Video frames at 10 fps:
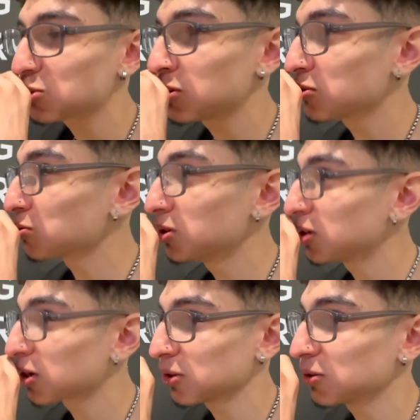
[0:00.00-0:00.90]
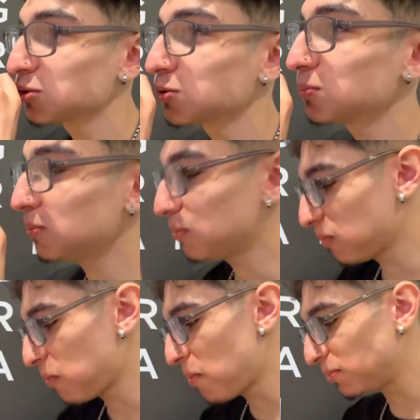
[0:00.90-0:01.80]
shit is ridiculous.
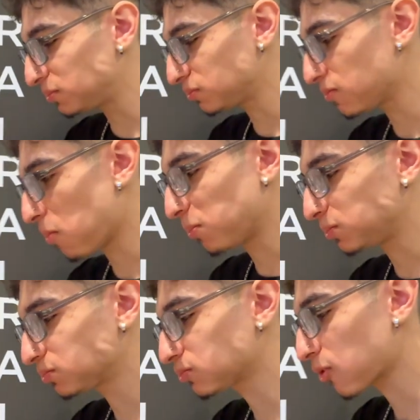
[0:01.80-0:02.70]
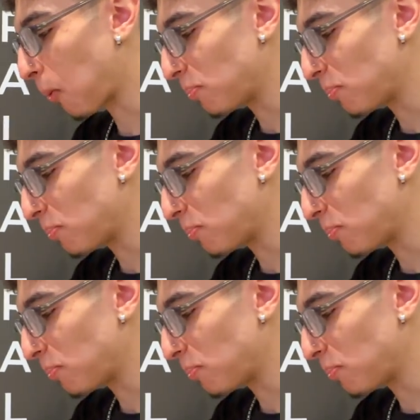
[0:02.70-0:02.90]
It's so good. What are you giving them on